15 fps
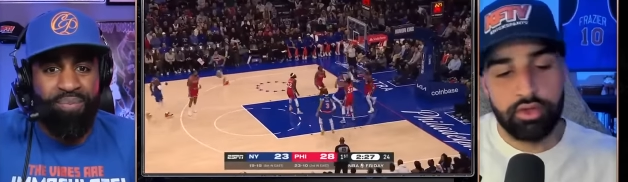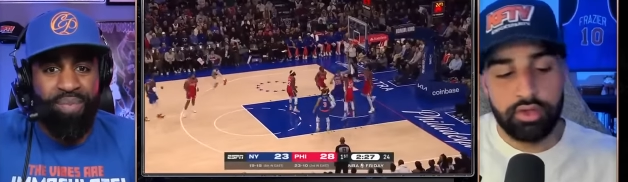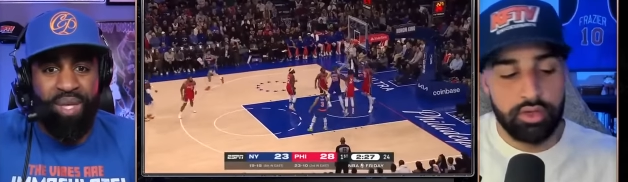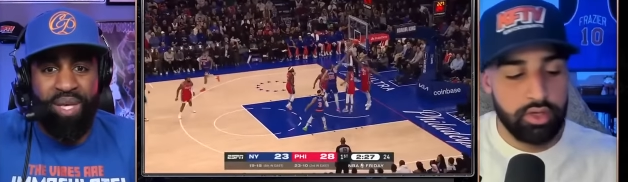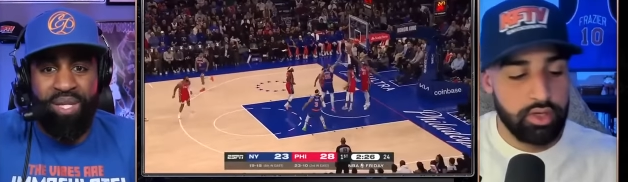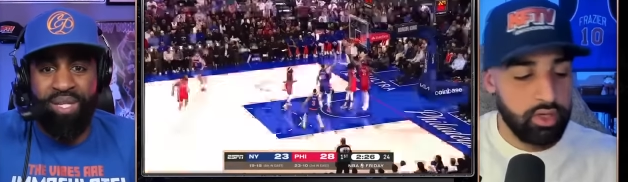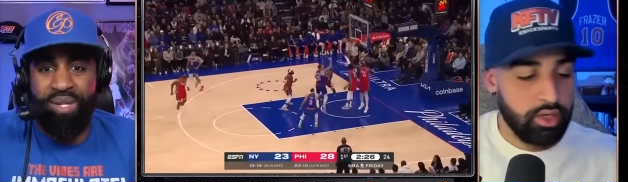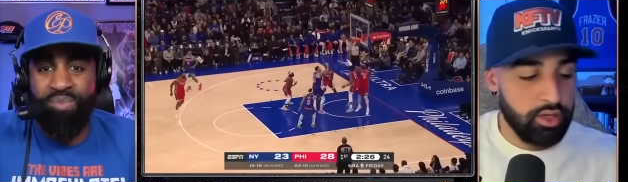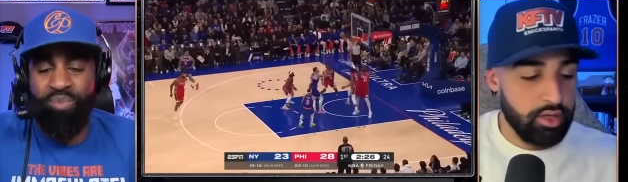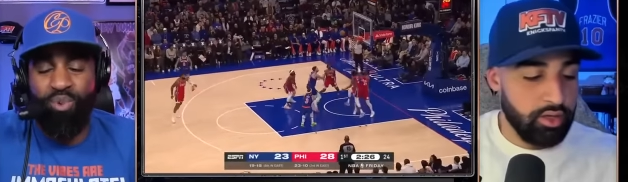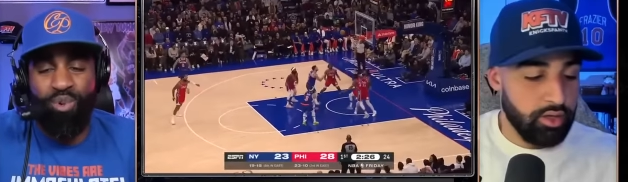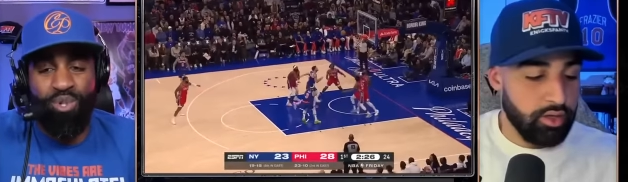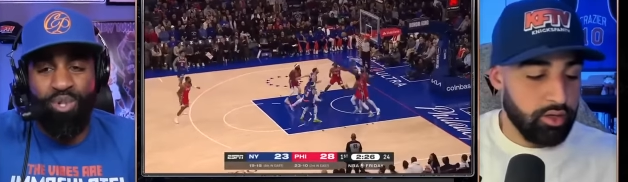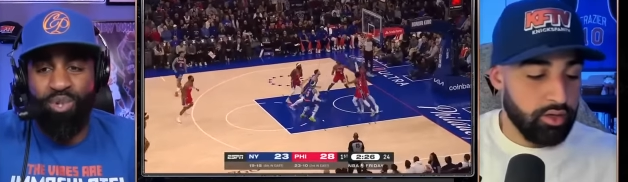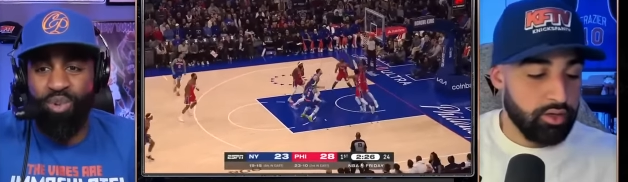Speaker 1: is it
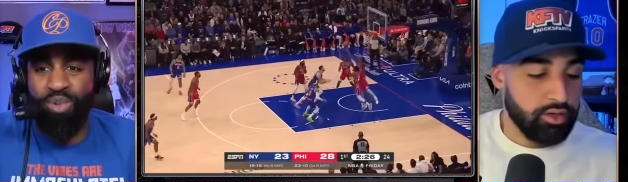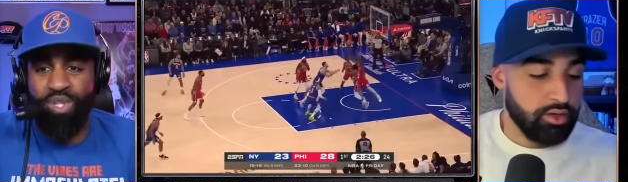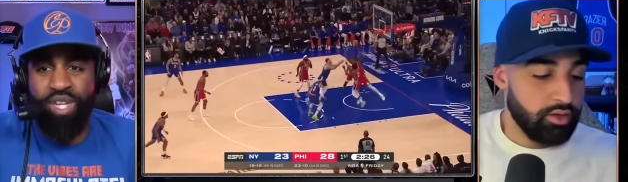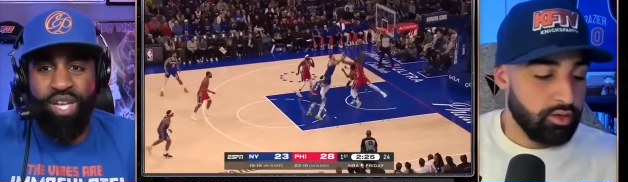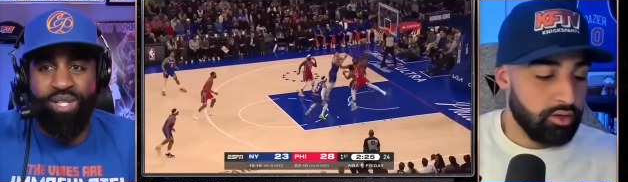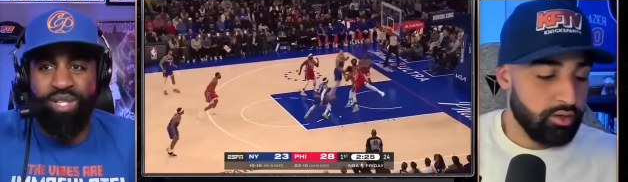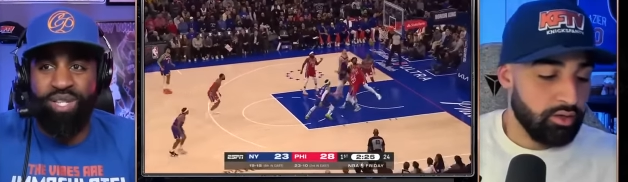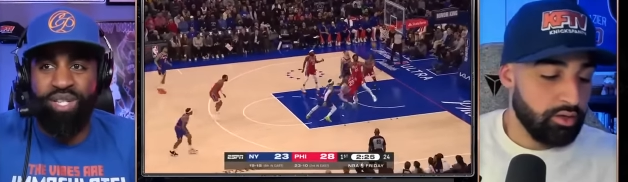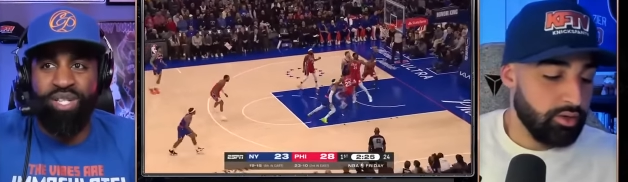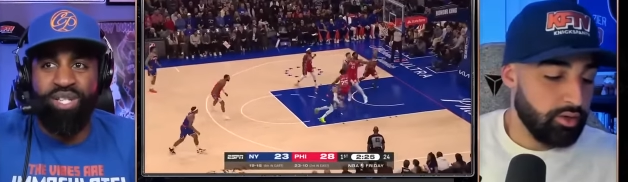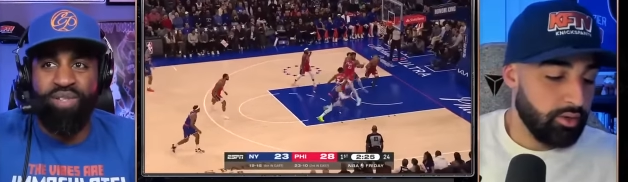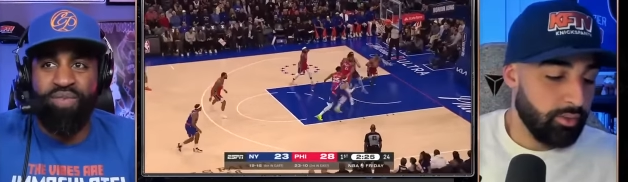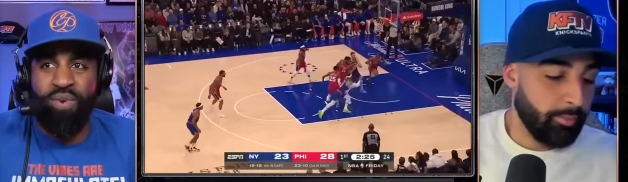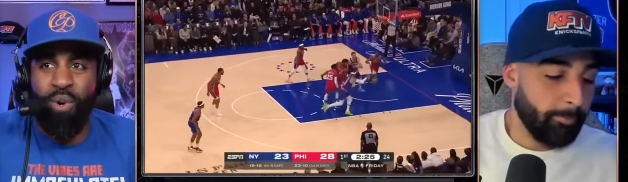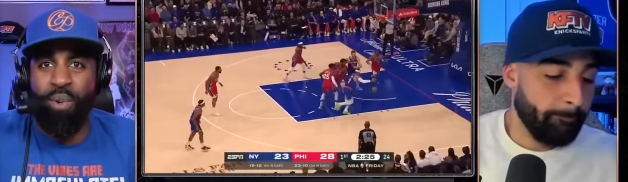more so Gen Z
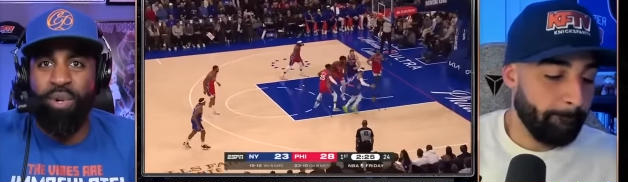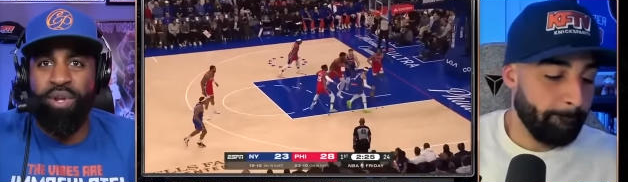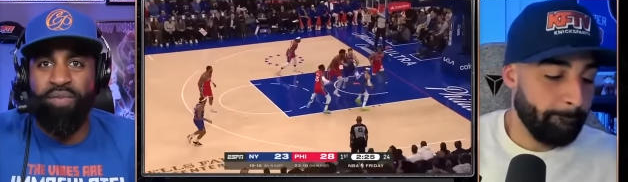just voting